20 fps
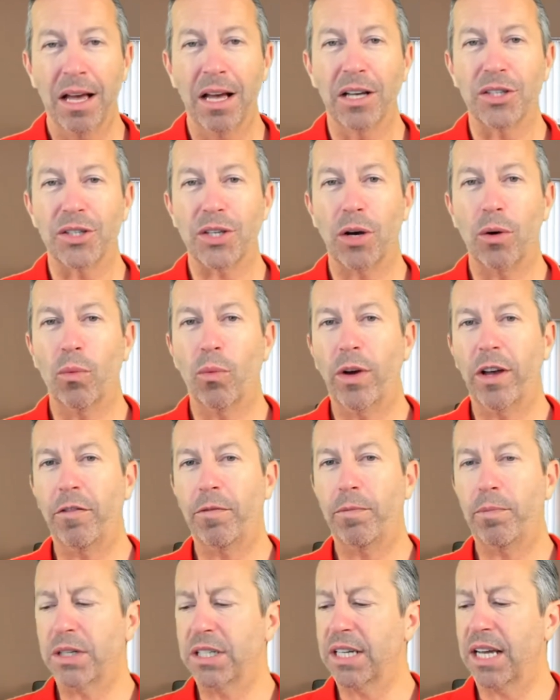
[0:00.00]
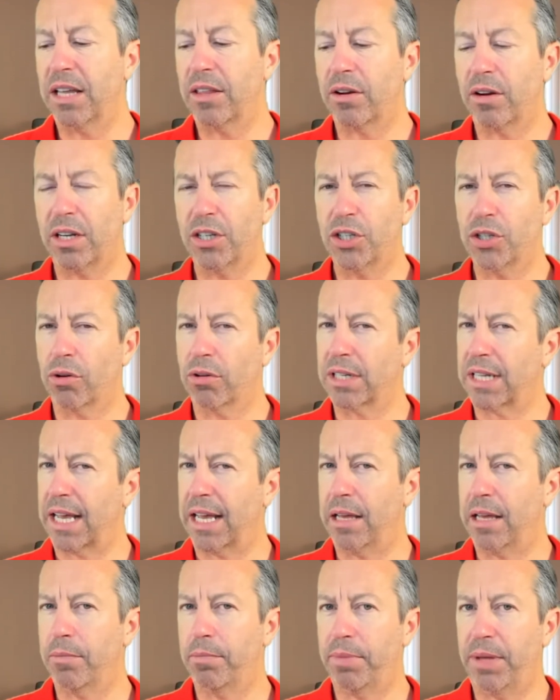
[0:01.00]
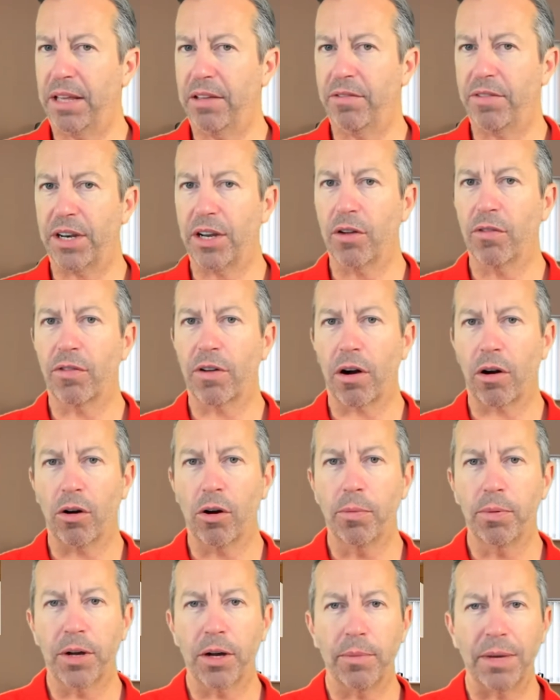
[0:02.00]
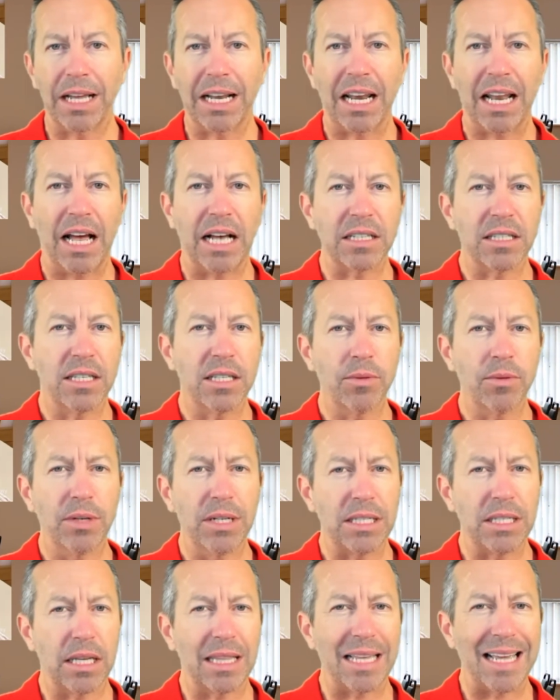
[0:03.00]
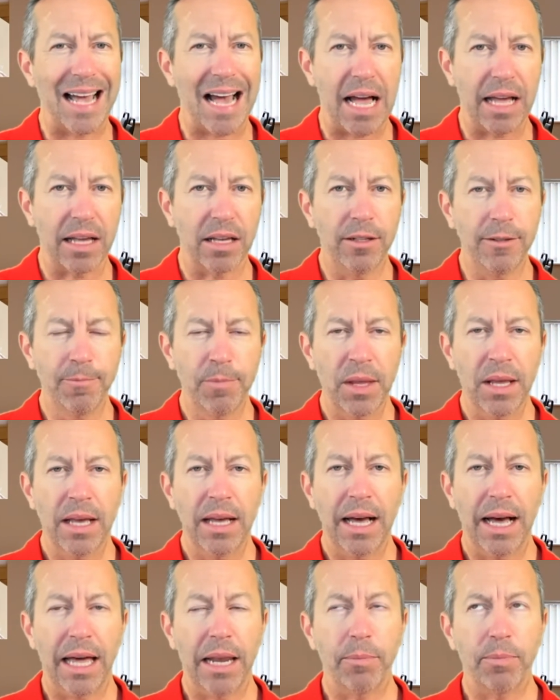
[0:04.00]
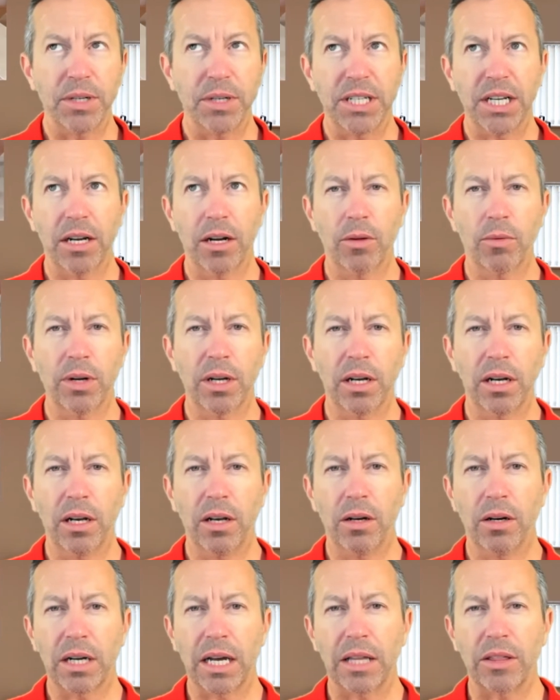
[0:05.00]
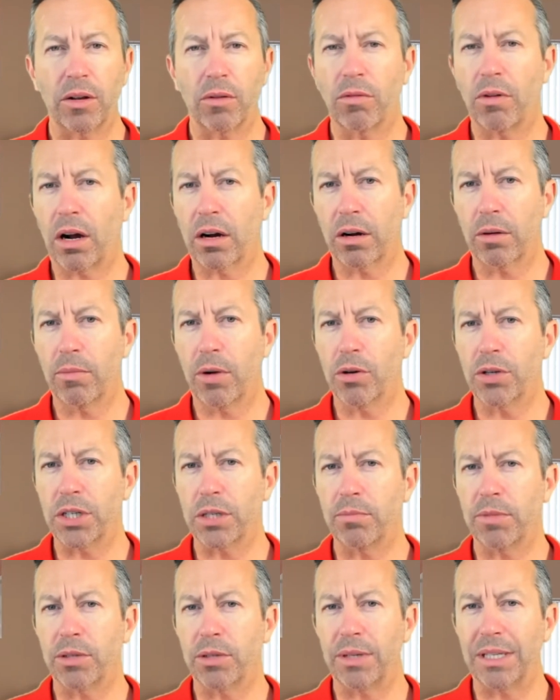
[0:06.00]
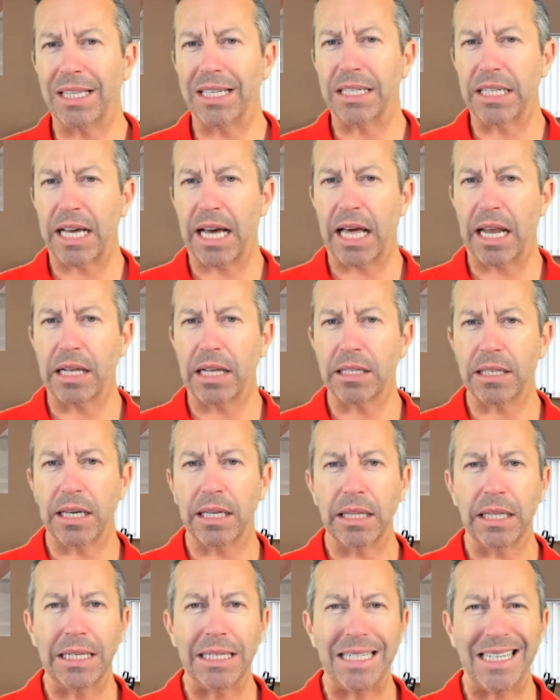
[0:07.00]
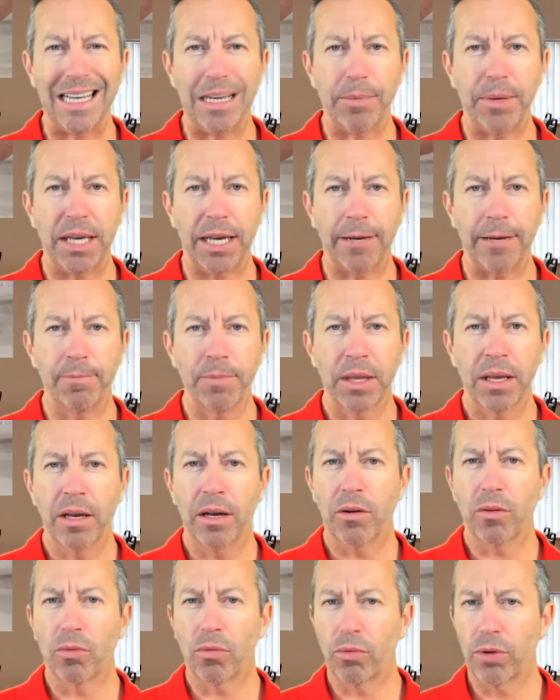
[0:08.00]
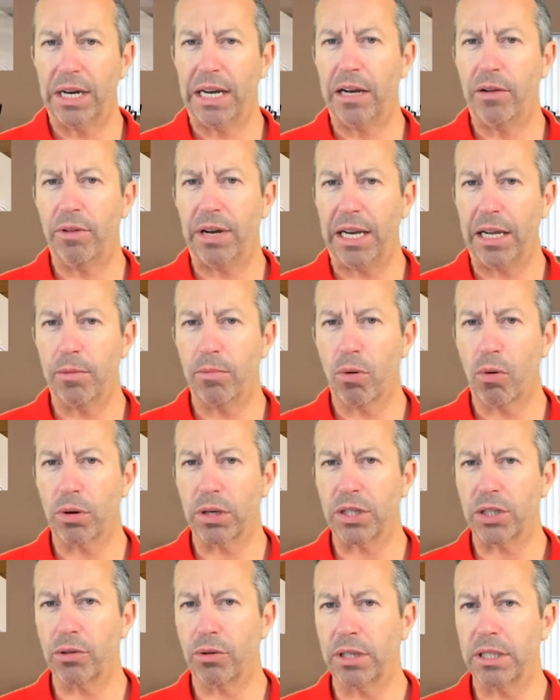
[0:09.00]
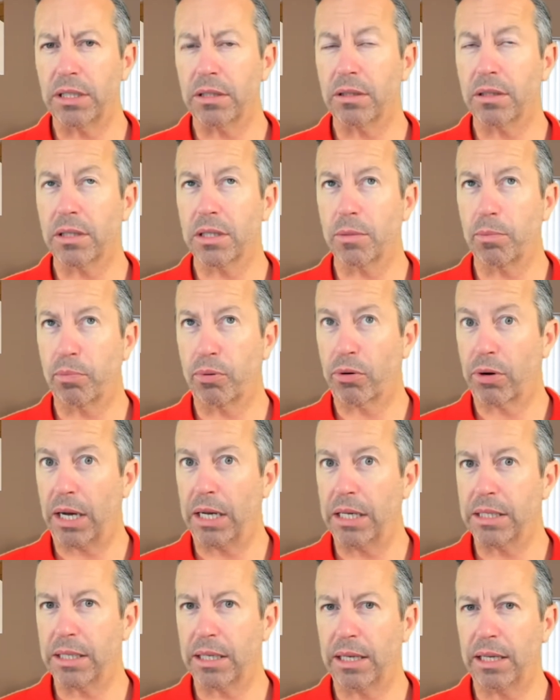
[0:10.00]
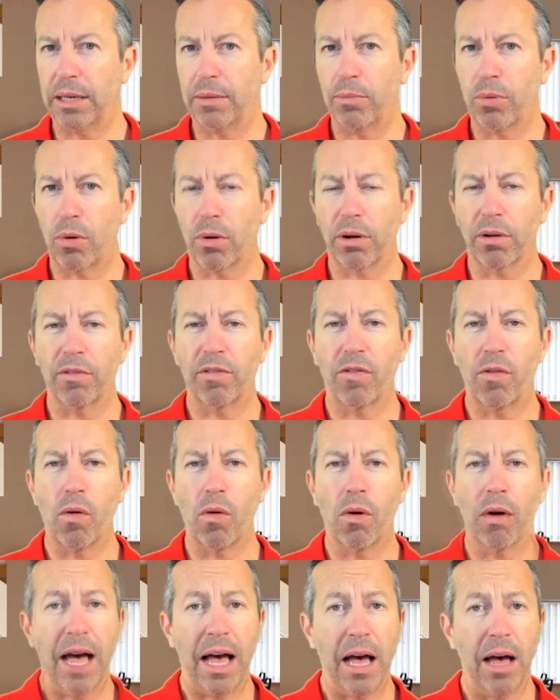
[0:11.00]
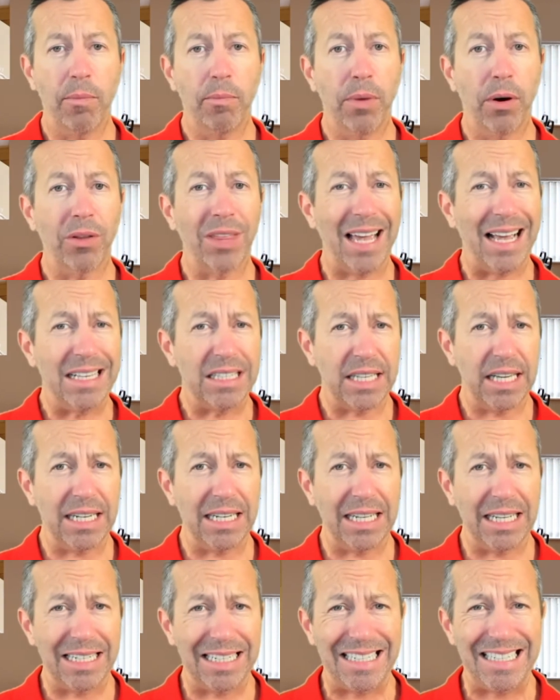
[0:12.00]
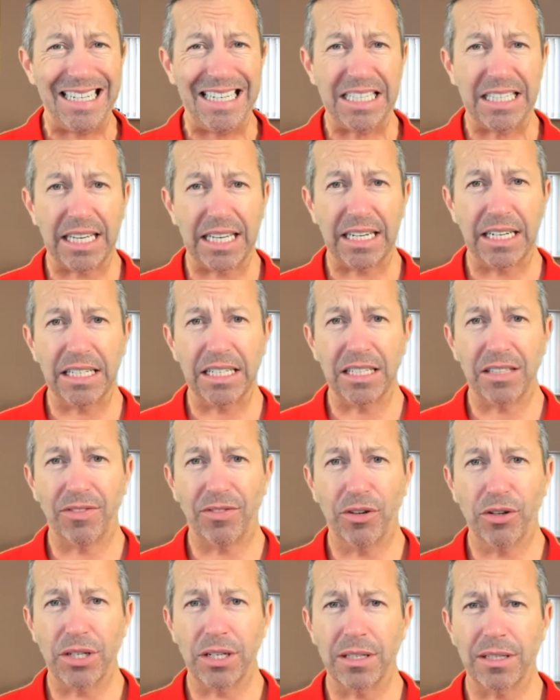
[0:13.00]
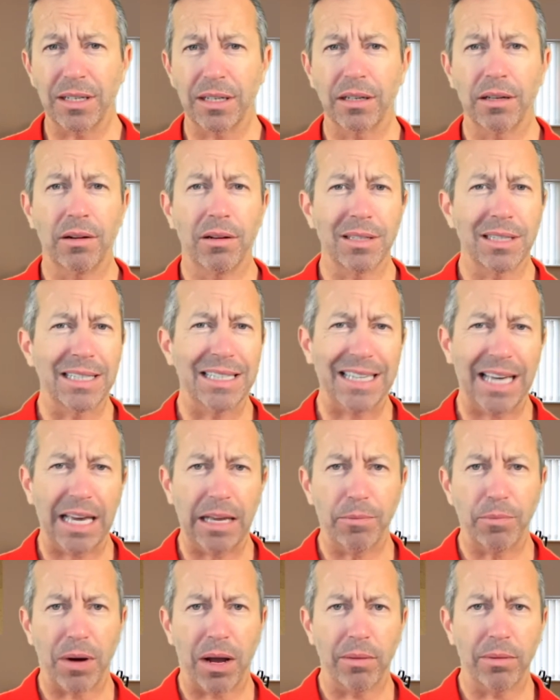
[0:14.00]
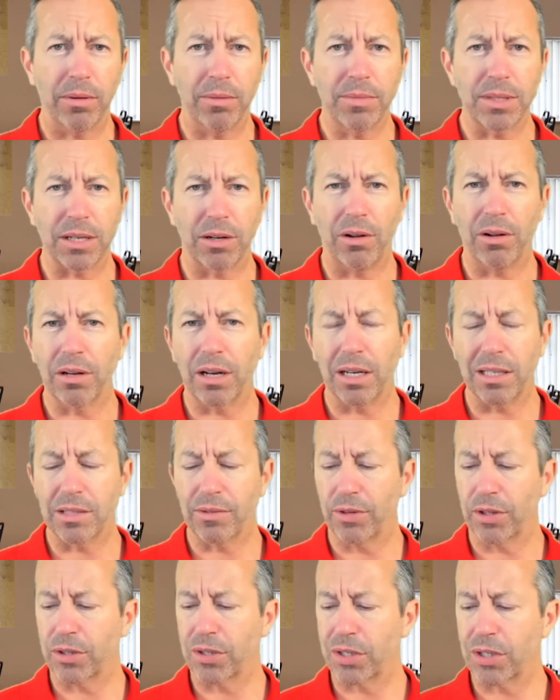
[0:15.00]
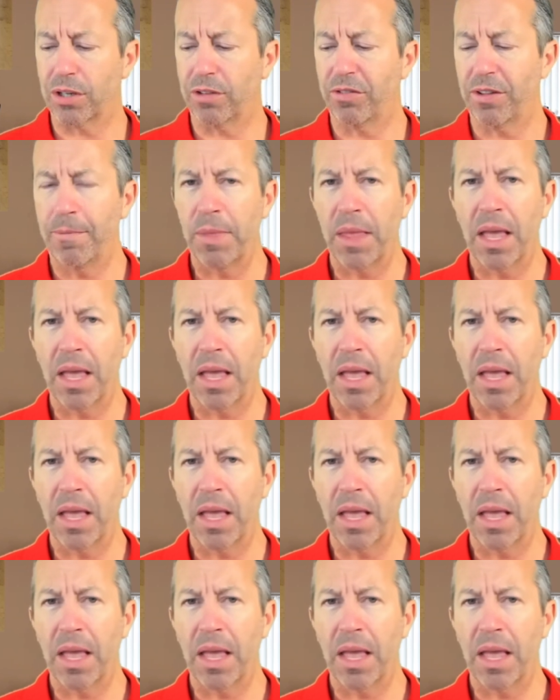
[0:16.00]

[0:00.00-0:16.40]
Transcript: So we've put together a short A&P video for our upcoming class. This one is on the ankle, and in particular we're going to look at the rocker motion between the talus and the tibia. Really important joint, surprisingly important for both ascending and descending dysfunctions. It can cause gait problems and all kinds of other stuff.